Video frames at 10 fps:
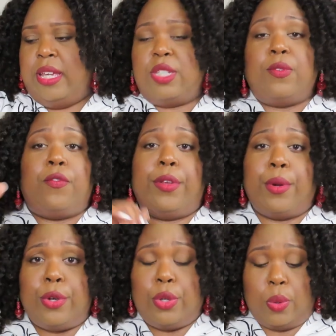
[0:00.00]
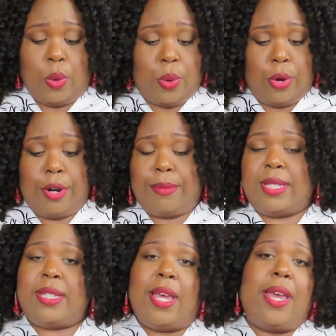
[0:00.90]
it to fit on your
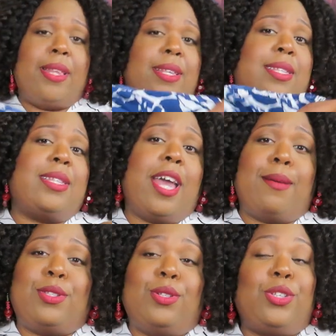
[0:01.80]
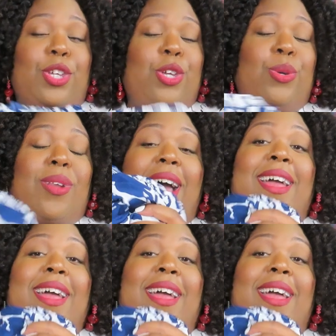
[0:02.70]
arms this is absolutely cute.